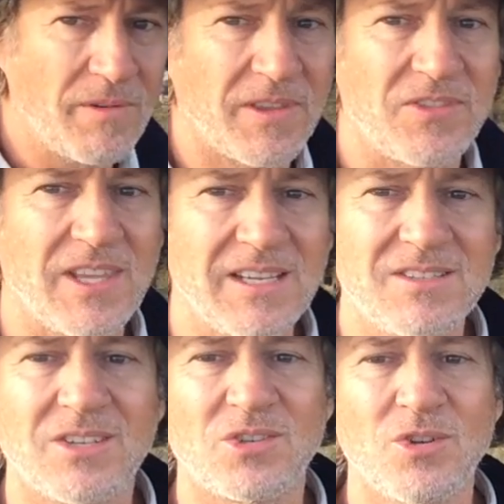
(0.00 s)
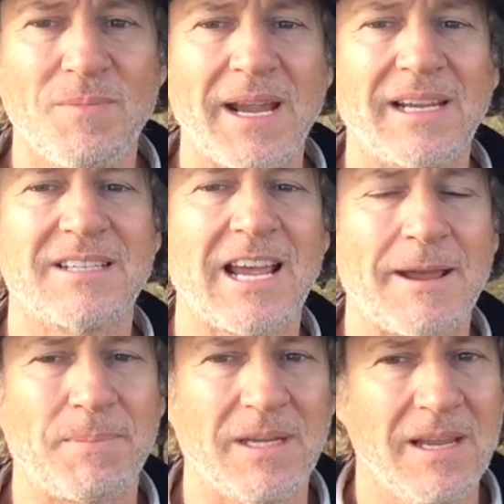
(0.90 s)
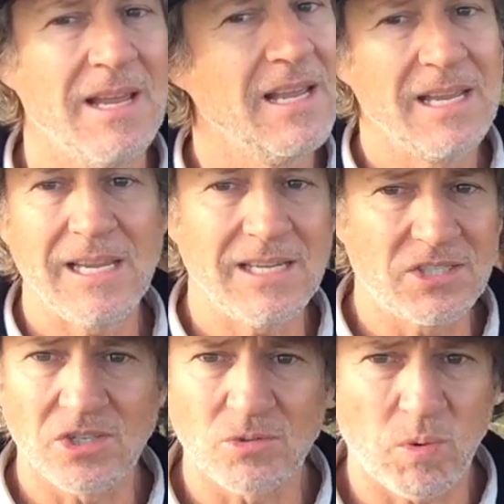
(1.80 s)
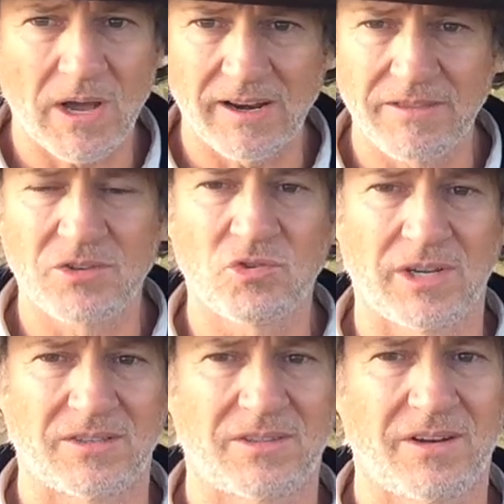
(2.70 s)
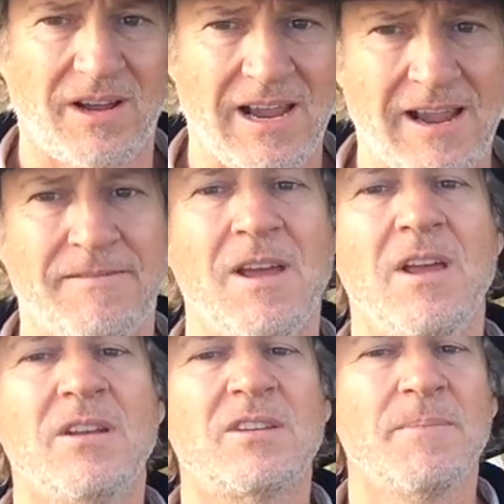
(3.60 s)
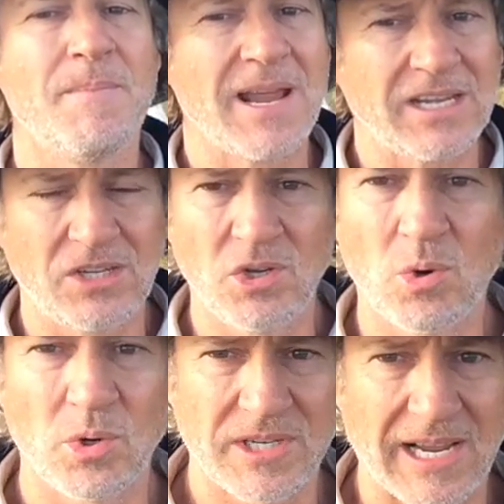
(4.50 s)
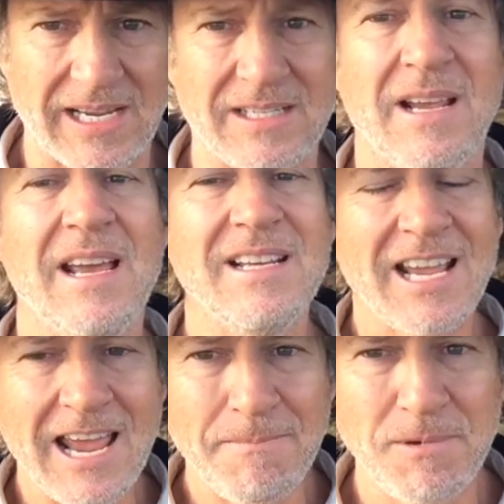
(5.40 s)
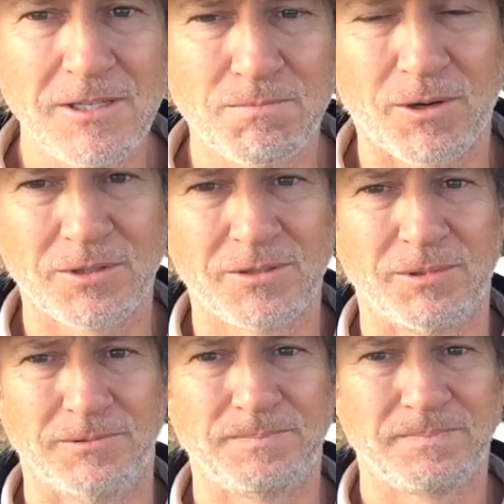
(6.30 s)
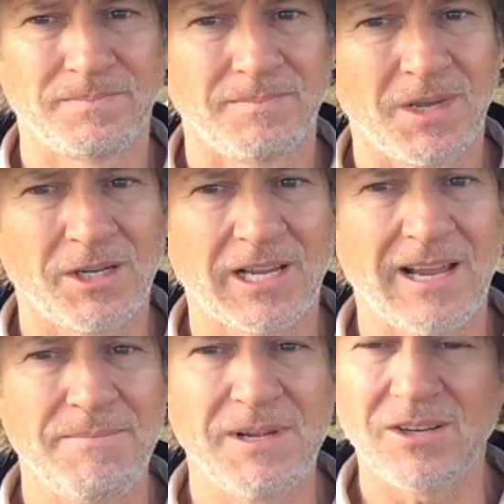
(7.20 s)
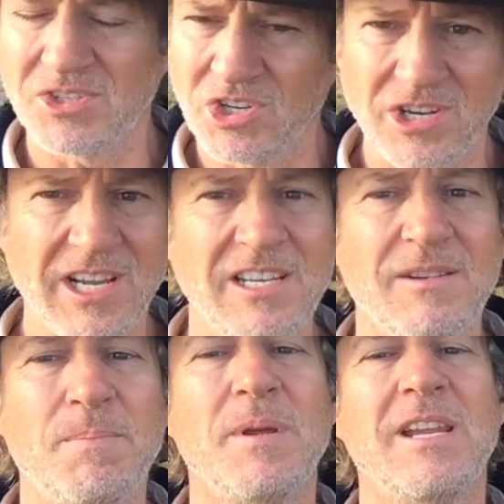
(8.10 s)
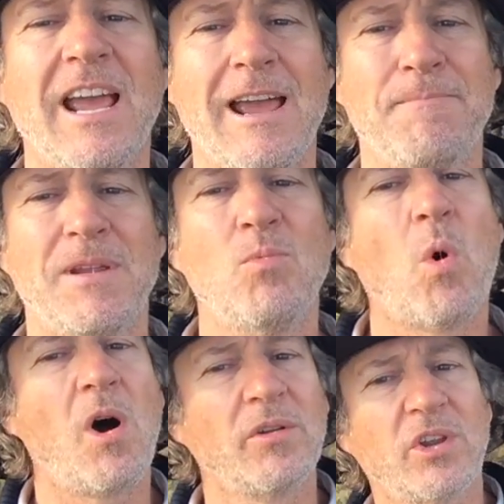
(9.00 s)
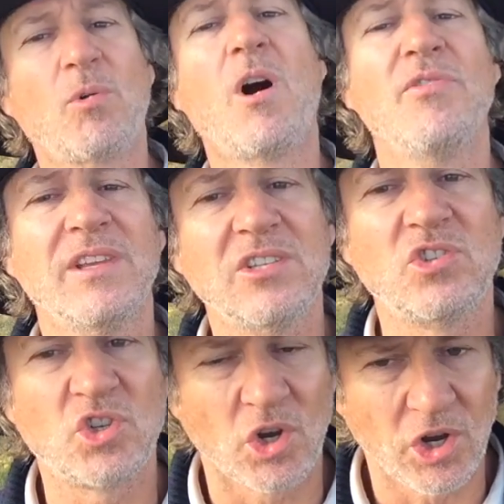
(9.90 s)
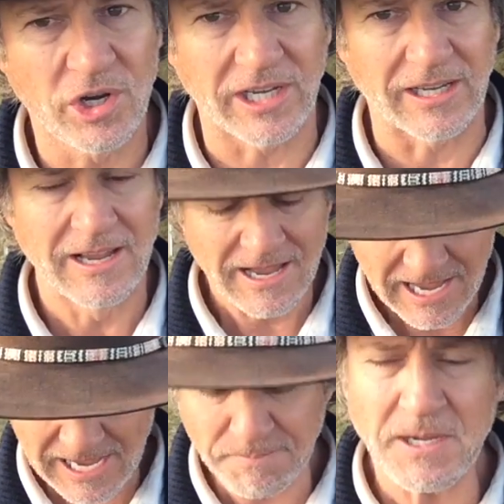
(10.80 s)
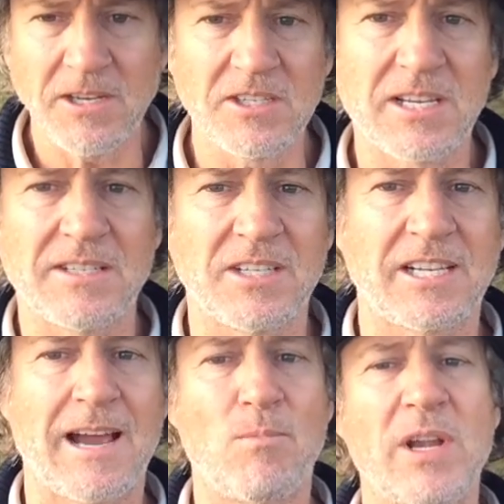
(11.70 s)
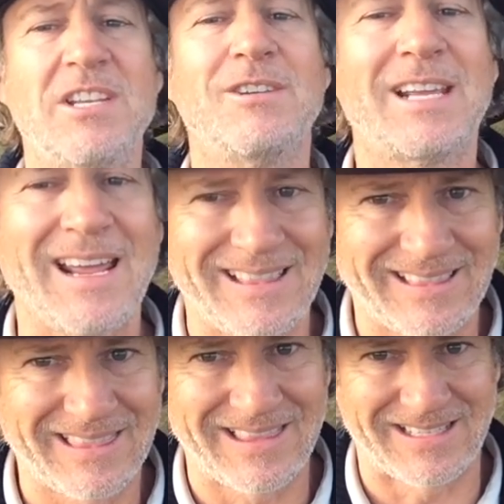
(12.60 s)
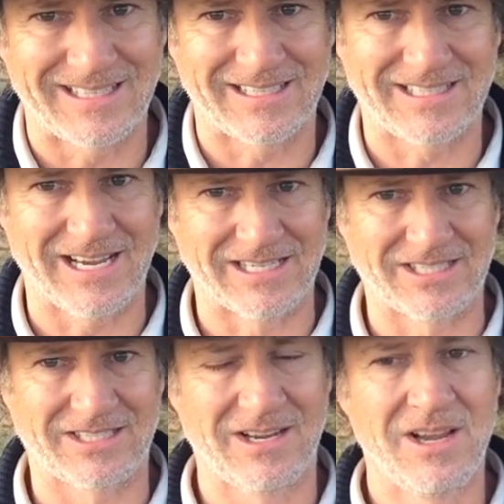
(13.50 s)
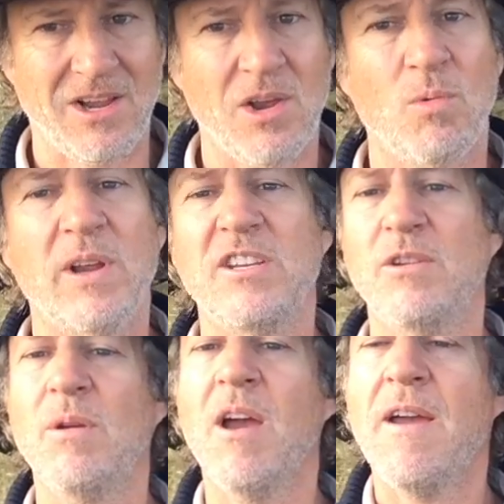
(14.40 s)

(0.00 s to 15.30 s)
of the things that do make us happy is just one of the tricks that I have to make your days as happy as possible. Okay, because you need to be happy while you're on this journey. Happiness doesn't come when you get the success, when you